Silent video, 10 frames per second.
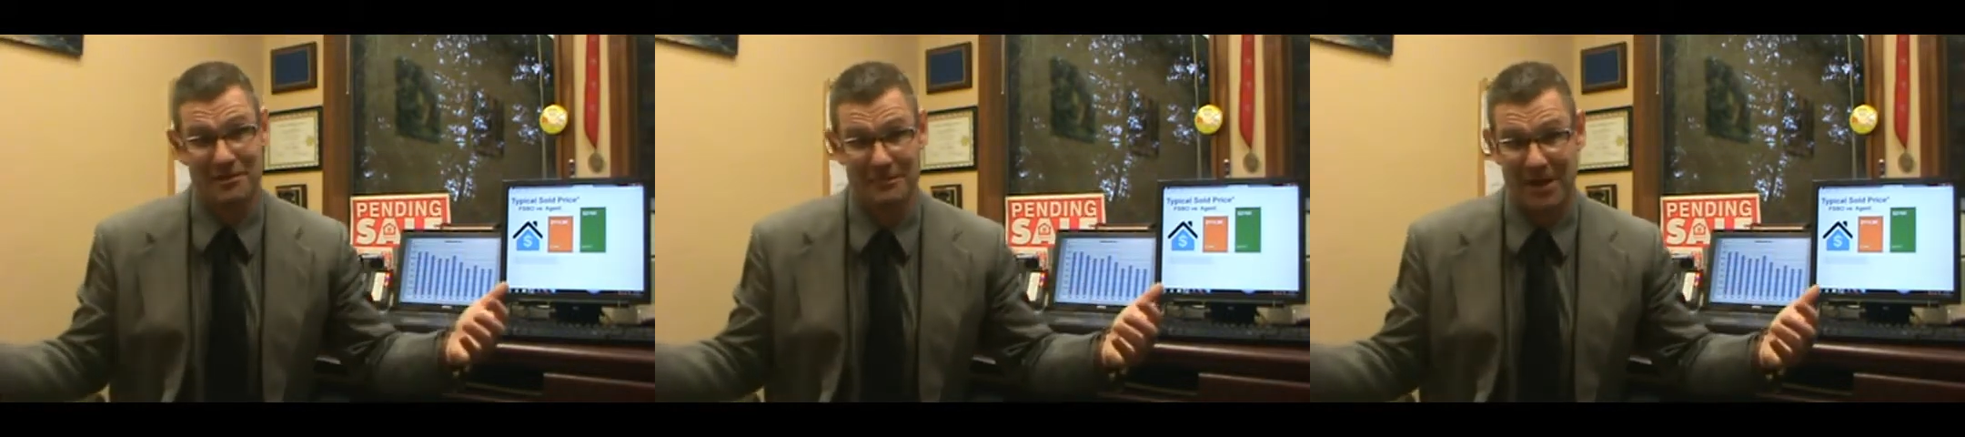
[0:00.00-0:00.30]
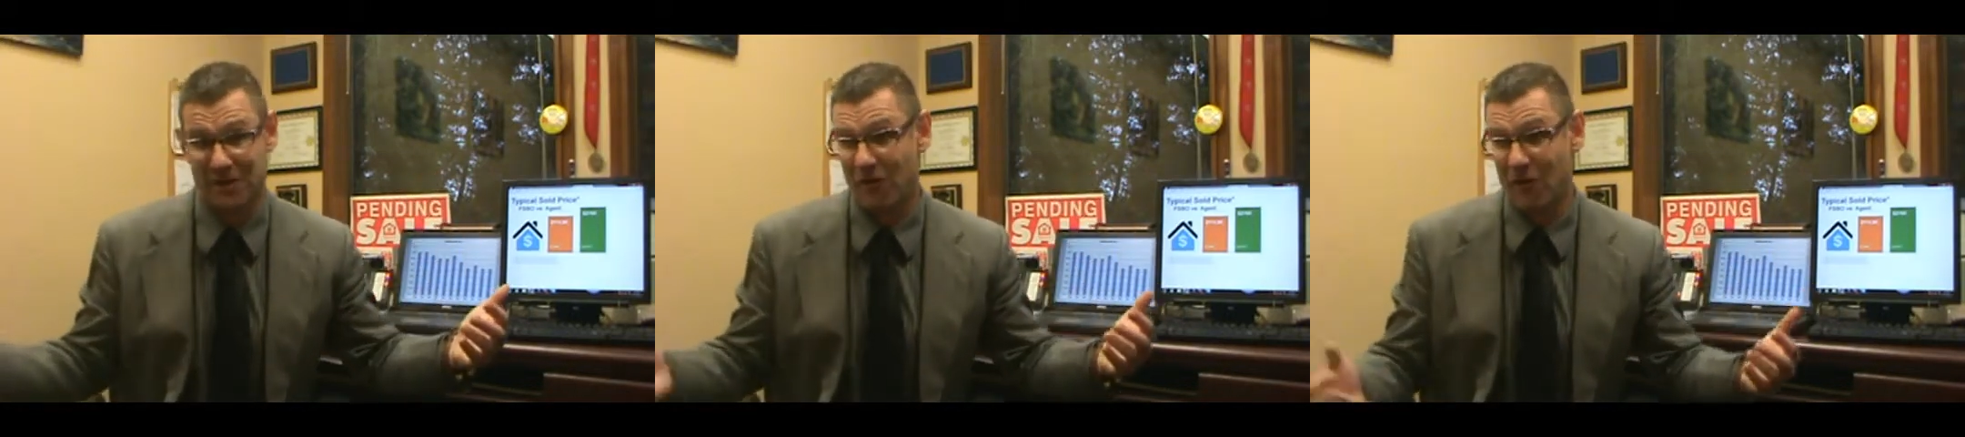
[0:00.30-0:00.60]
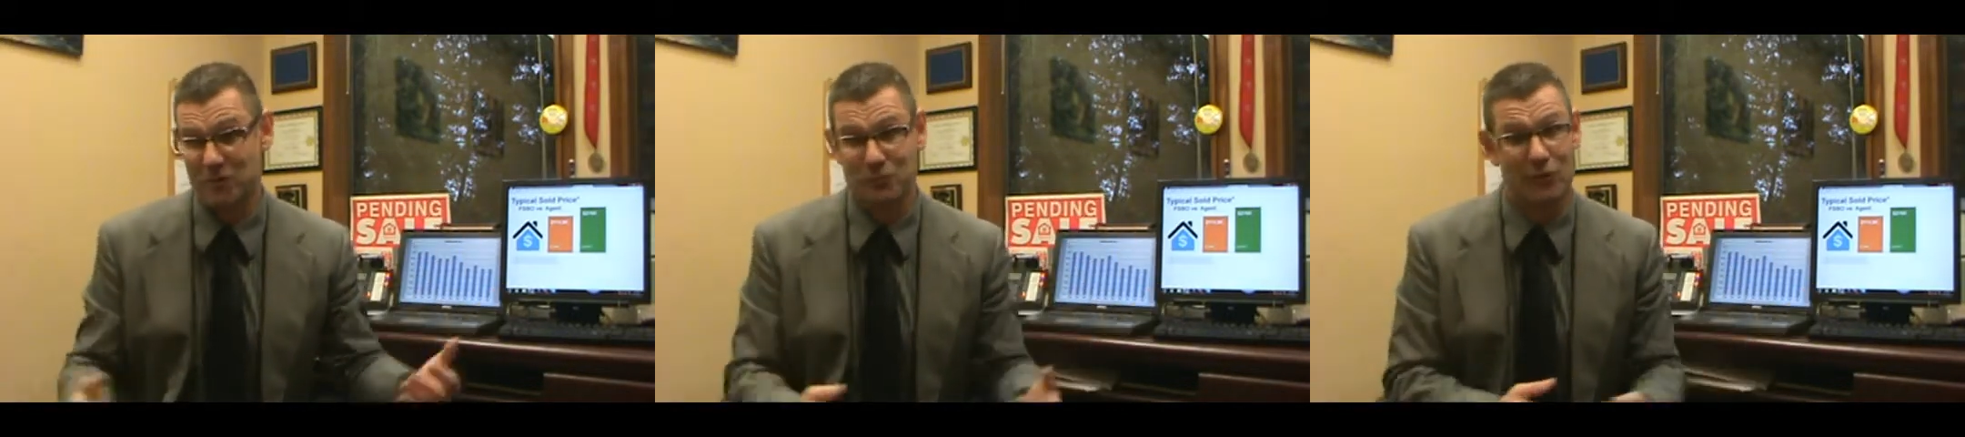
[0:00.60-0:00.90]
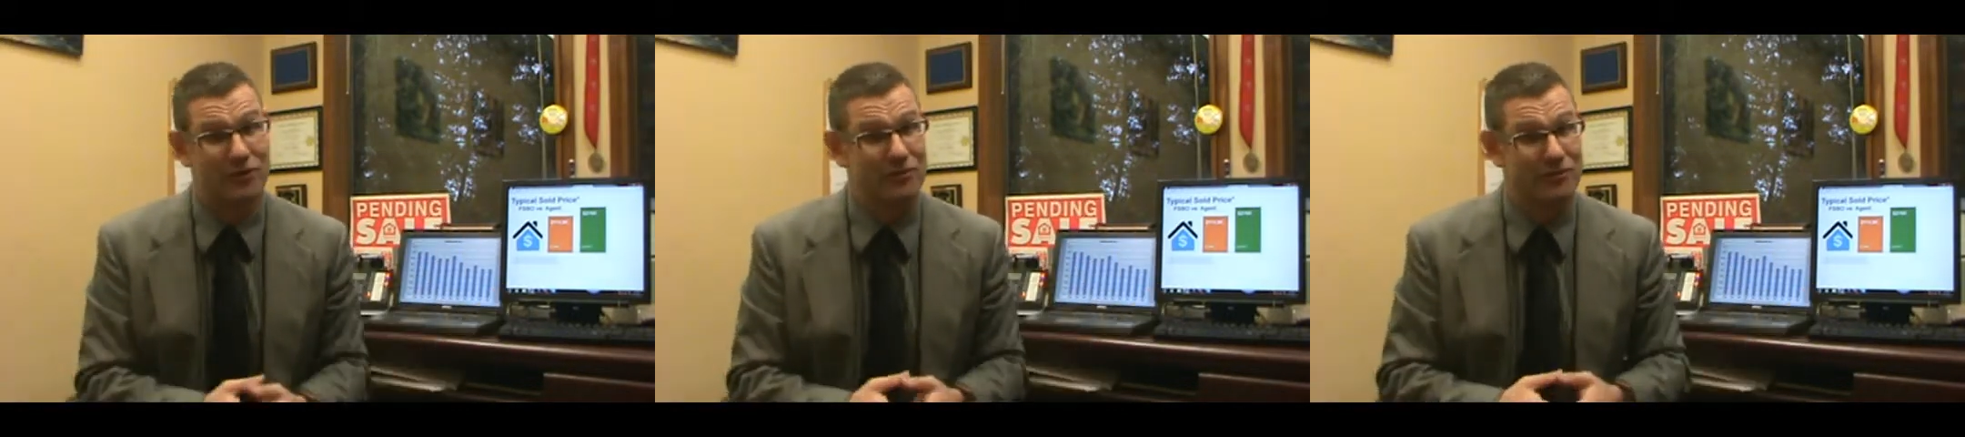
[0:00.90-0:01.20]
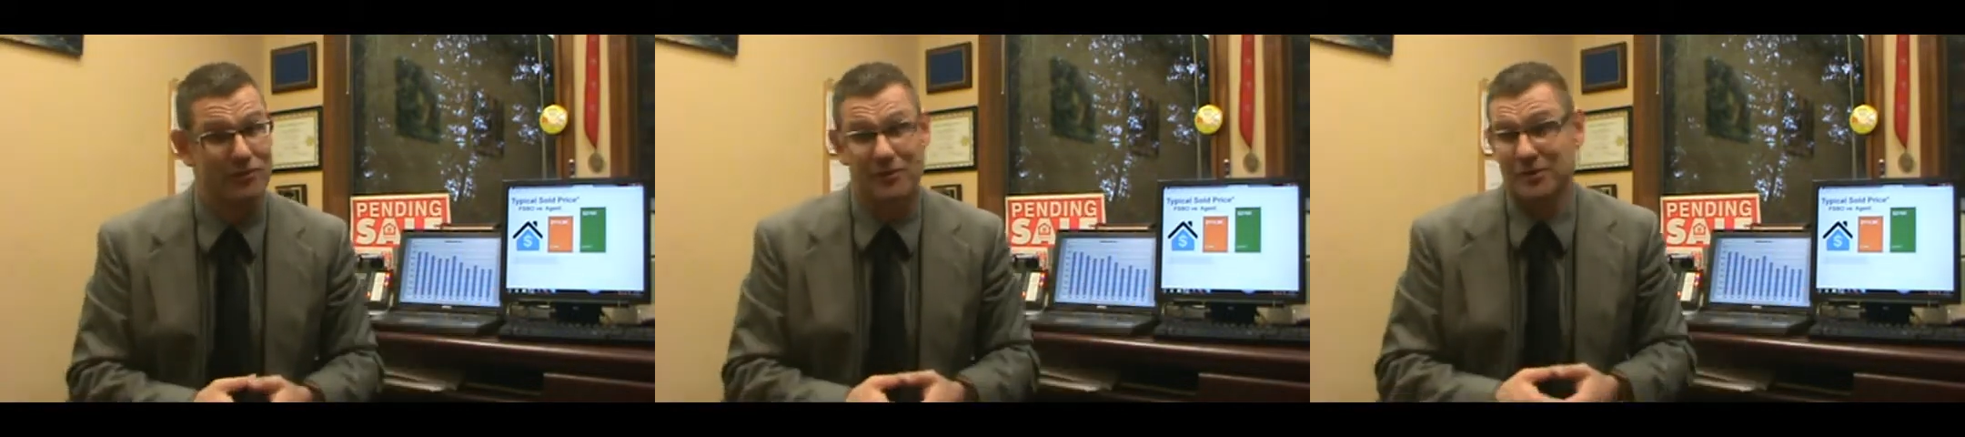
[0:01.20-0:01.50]
that car's
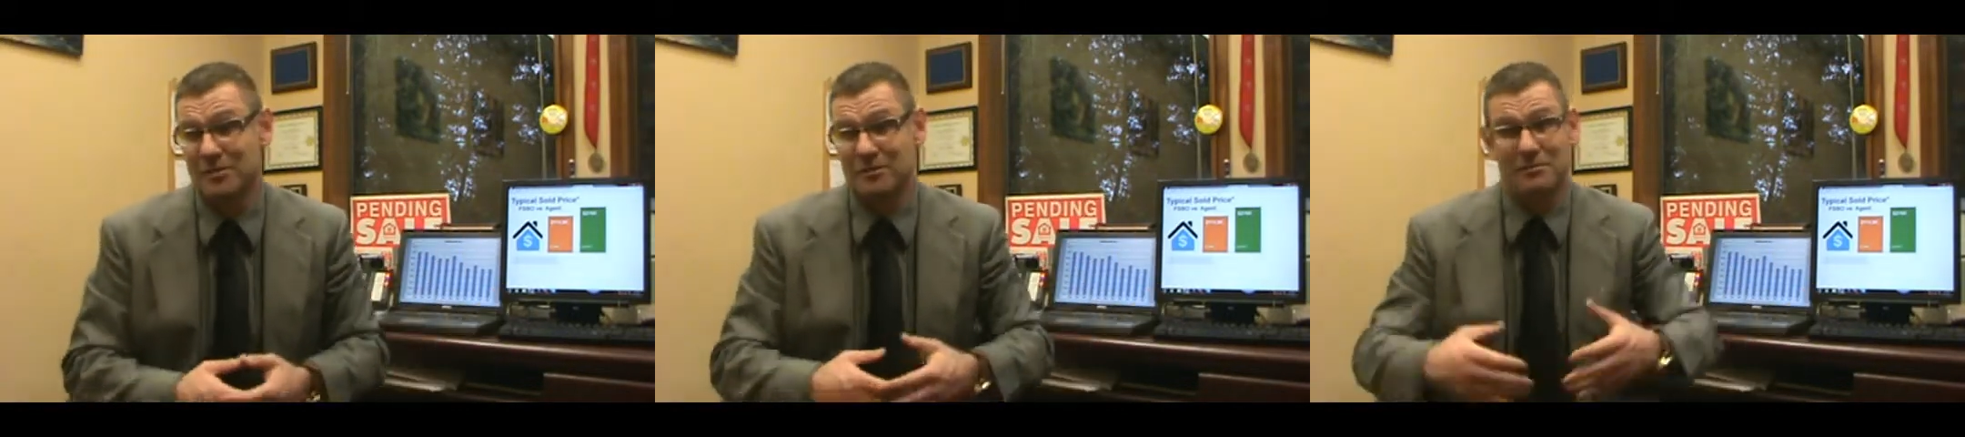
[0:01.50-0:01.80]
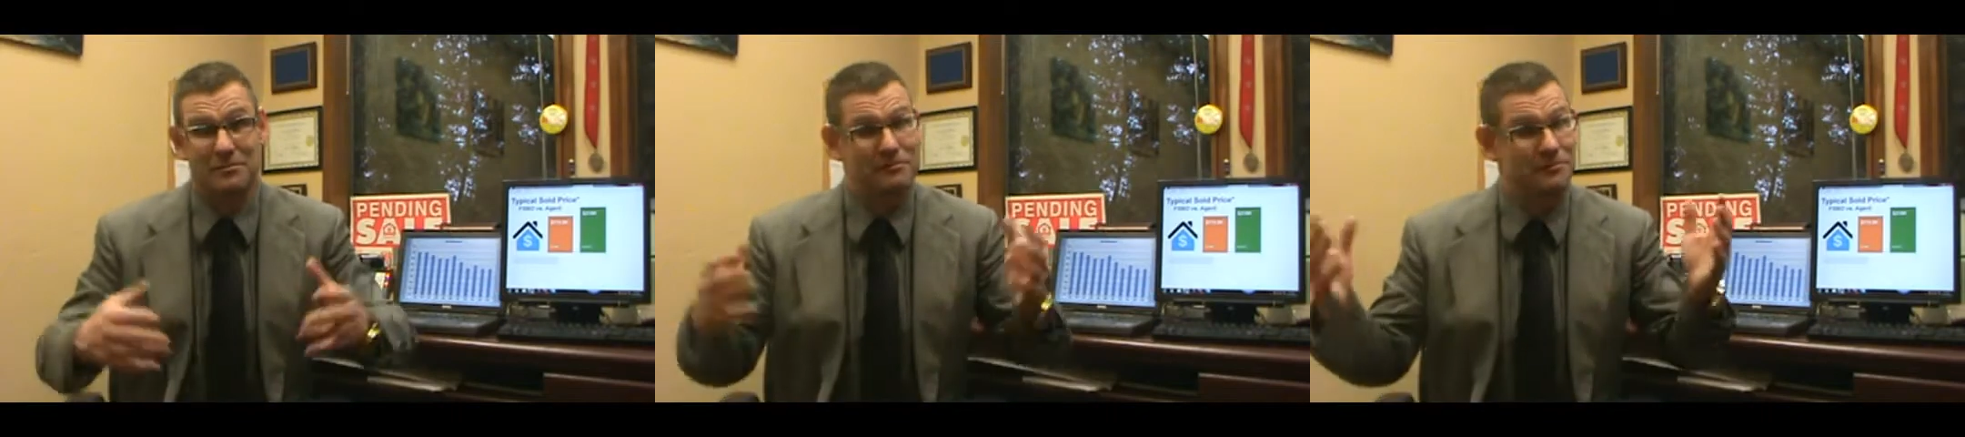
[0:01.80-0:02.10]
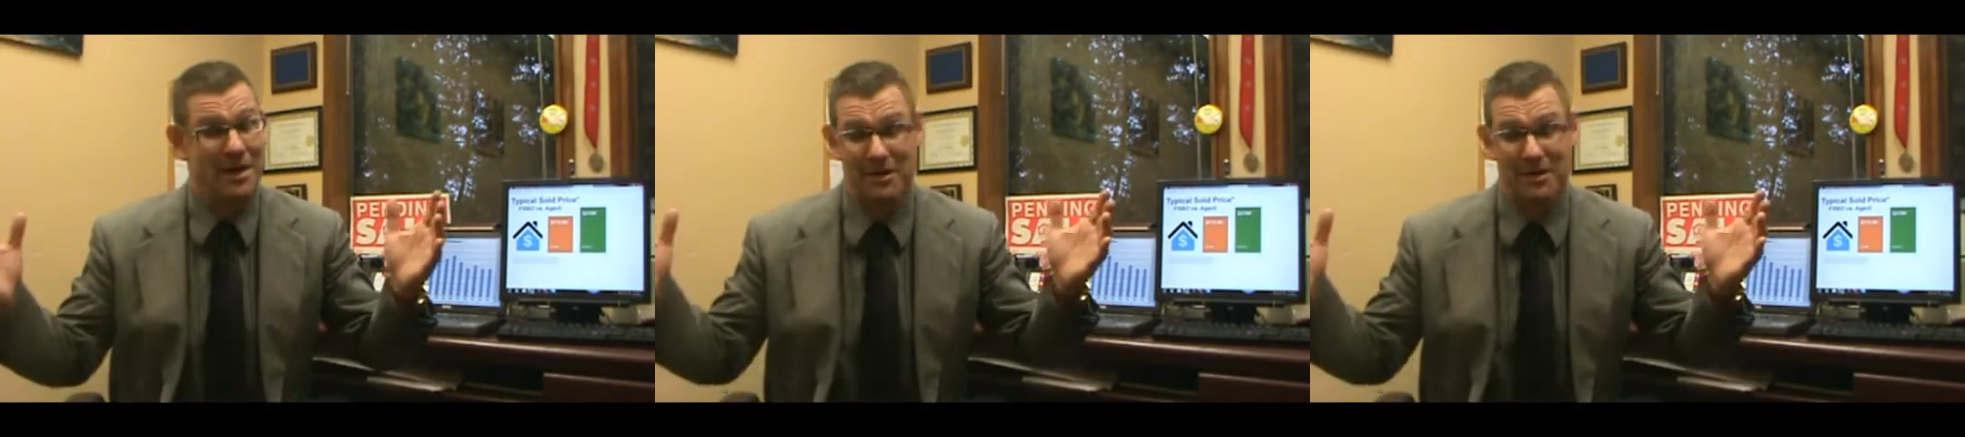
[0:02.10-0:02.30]
worth at